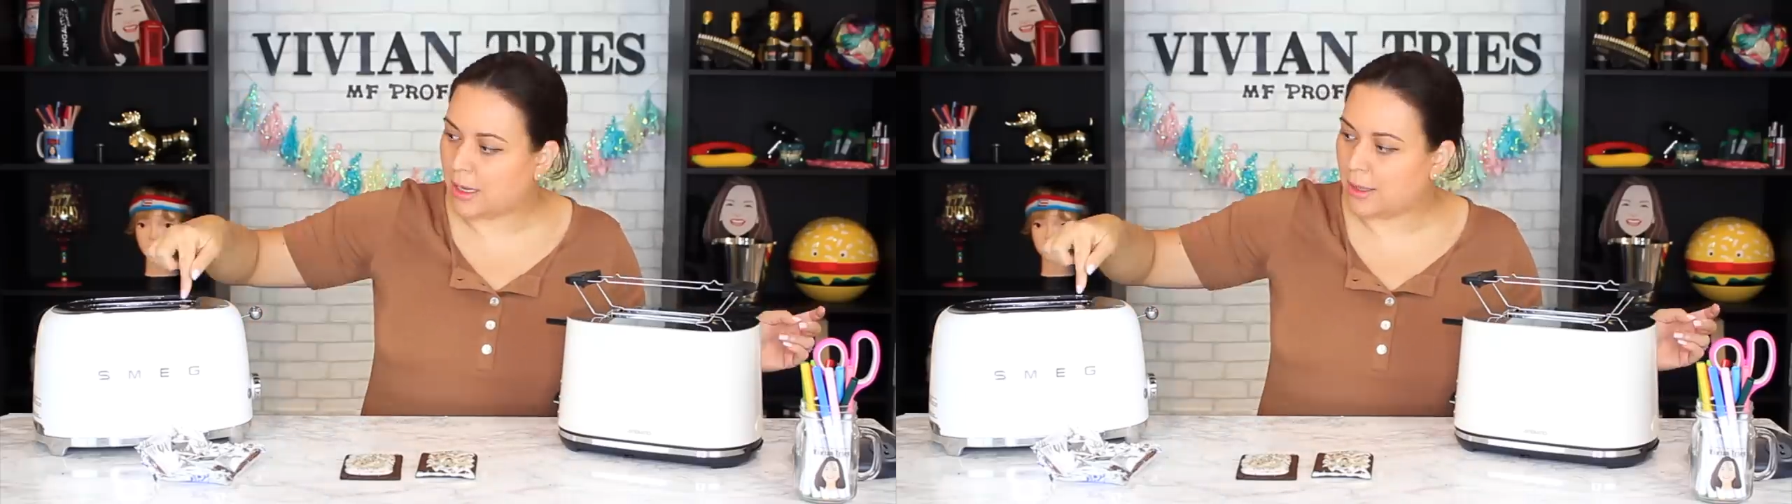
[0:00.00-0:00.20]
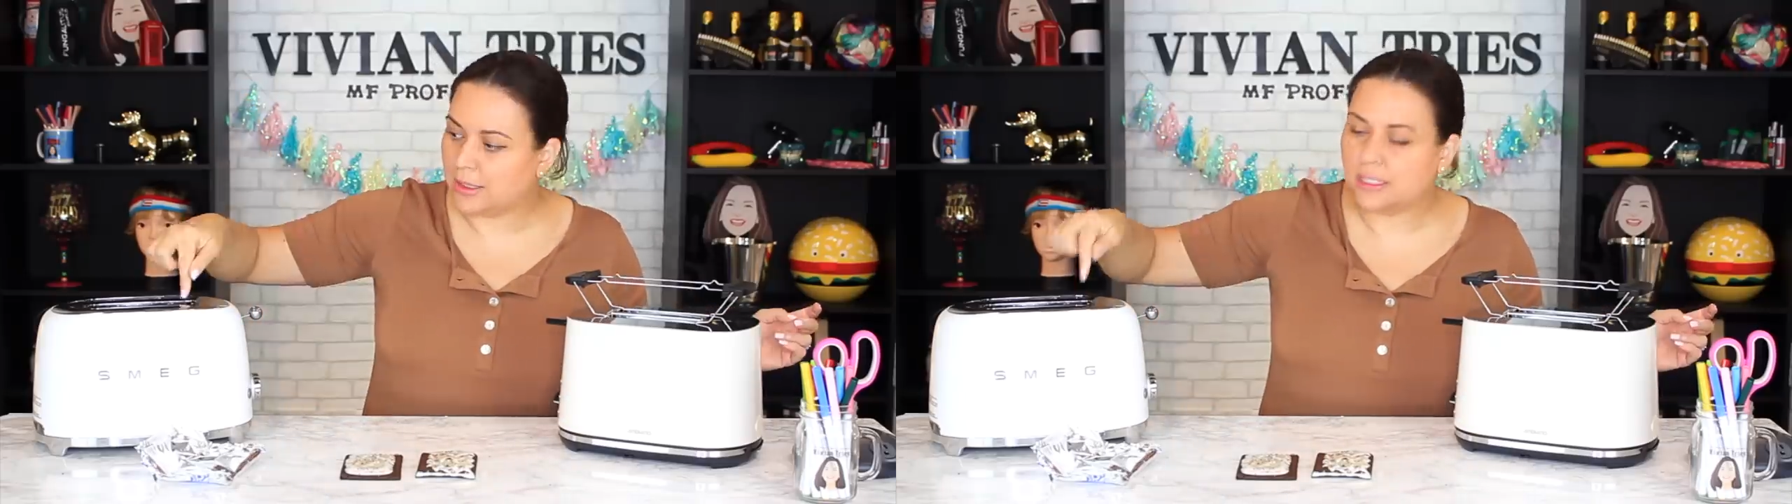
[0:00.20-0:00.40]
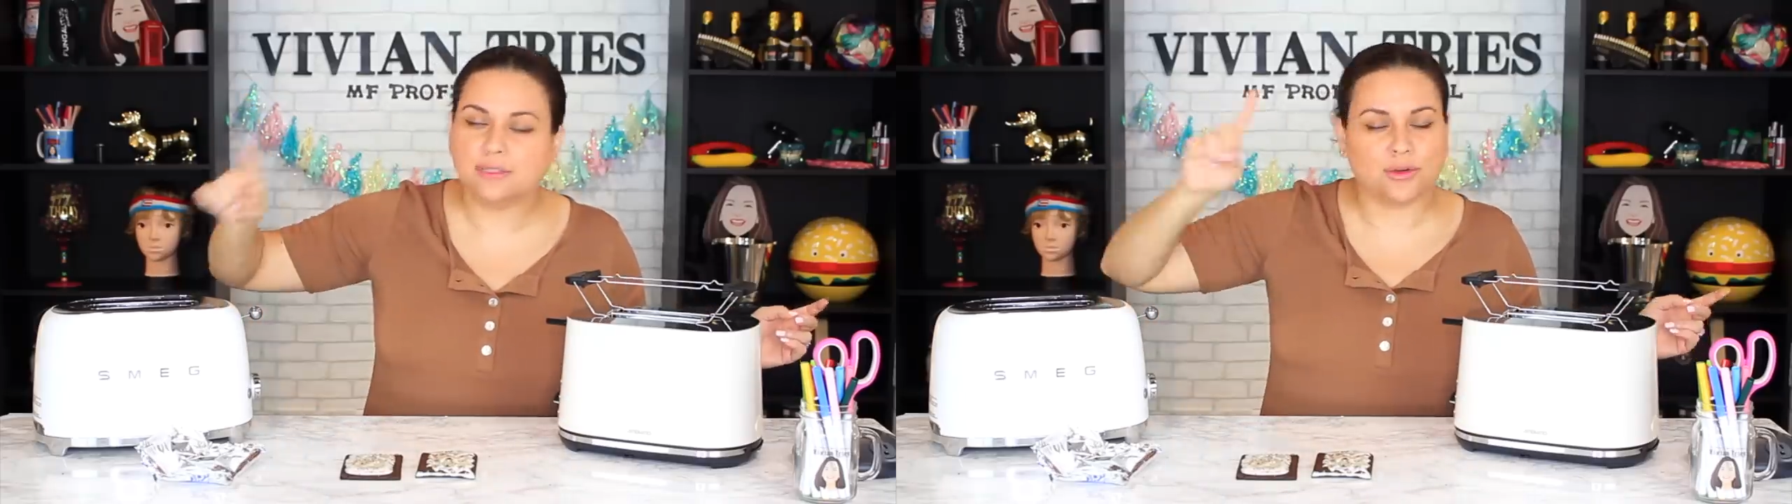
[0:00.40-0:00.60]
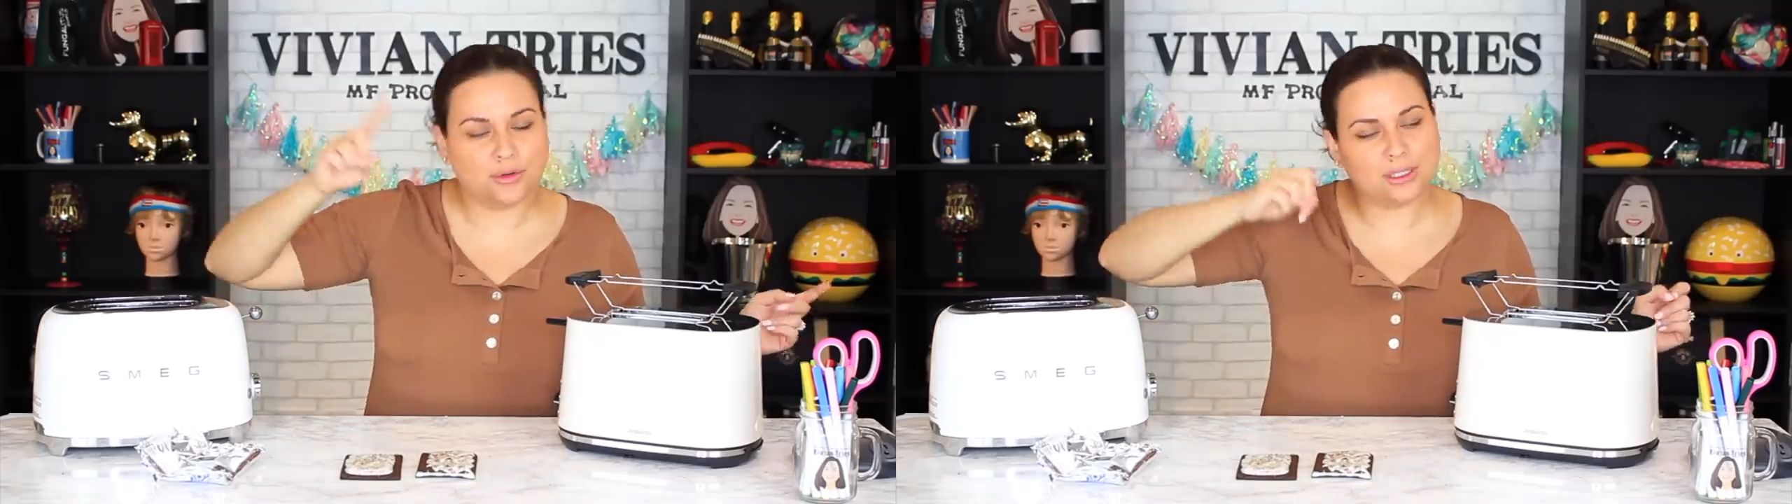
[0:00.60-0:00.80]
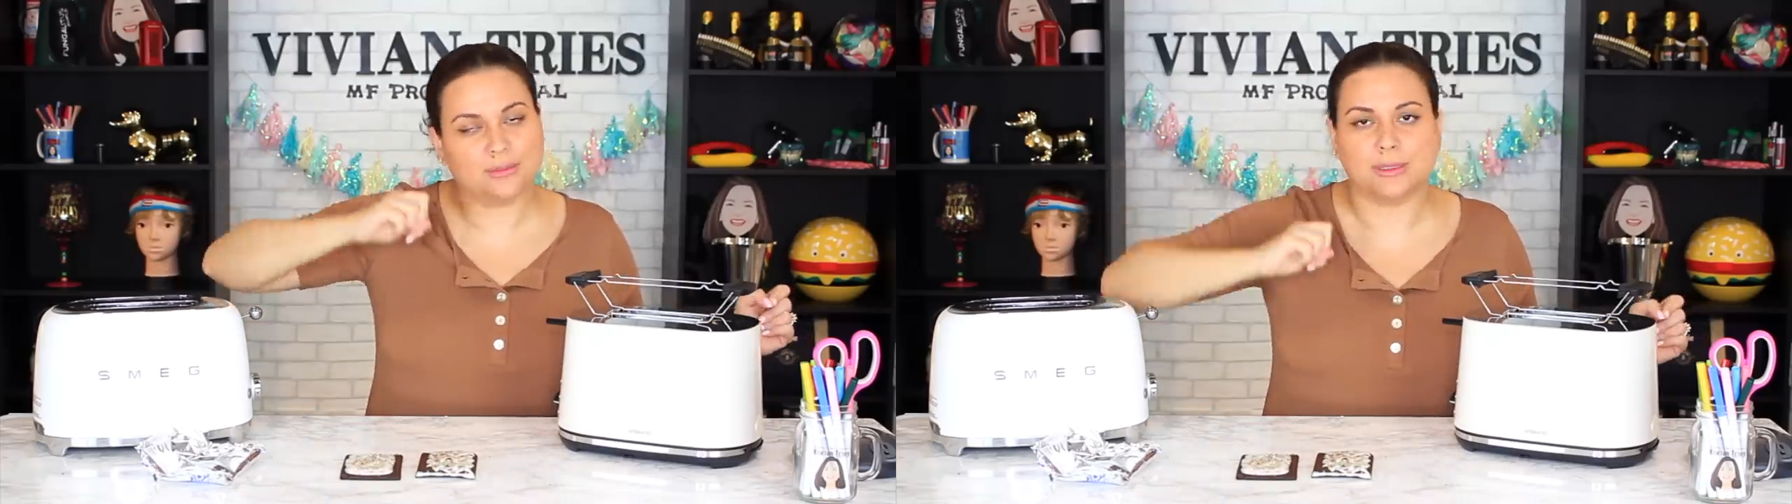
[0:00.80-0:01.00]
Buy me this for
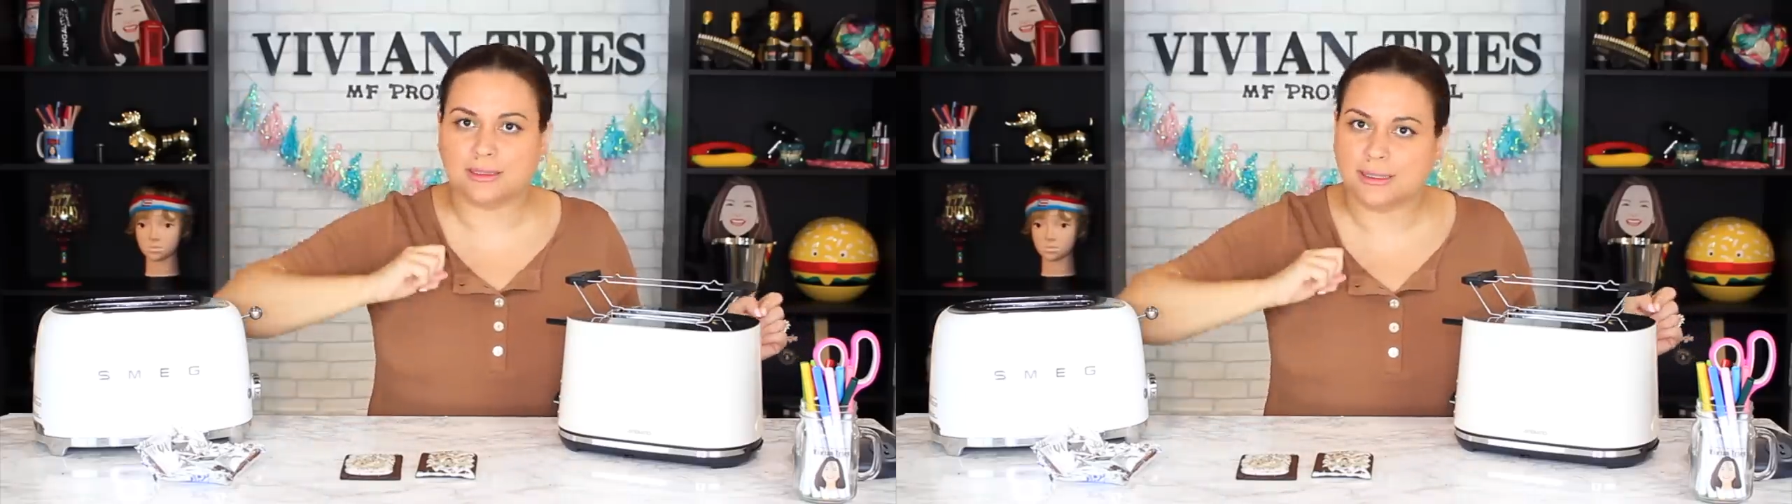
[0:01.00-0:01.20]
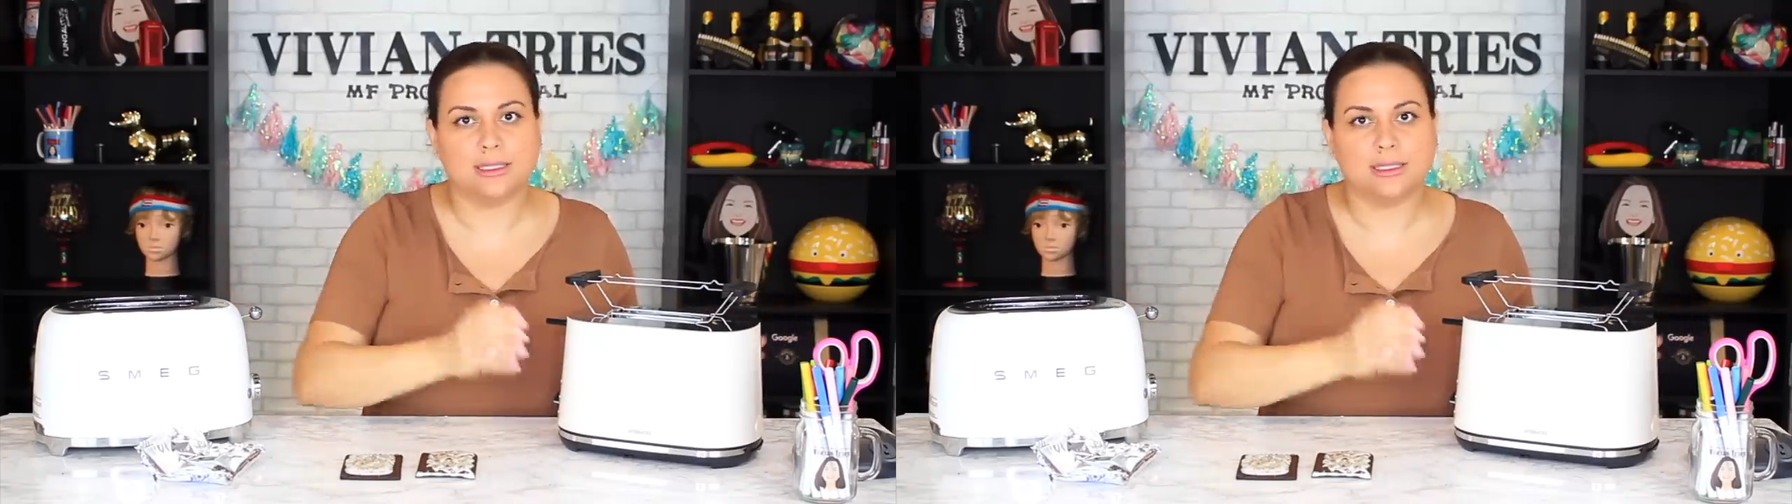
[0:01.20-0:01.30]
Christmas,